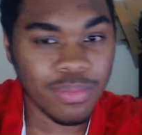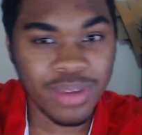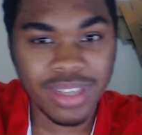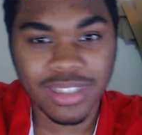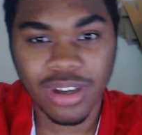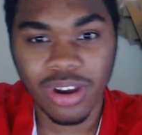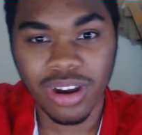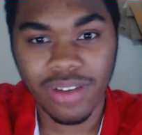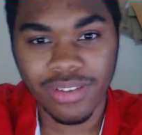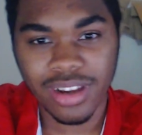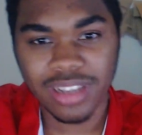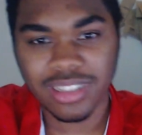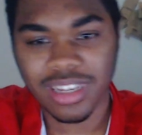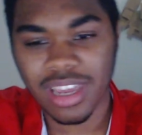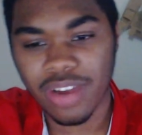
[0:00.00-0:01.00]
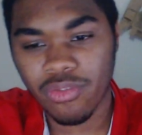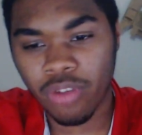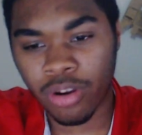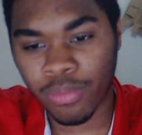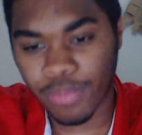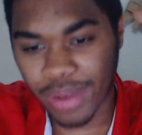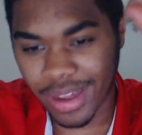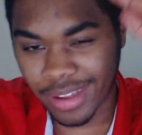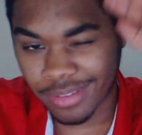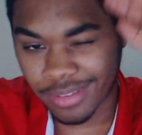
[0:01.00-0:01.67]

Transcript: Peace out and have a nice day, everyone. Bye.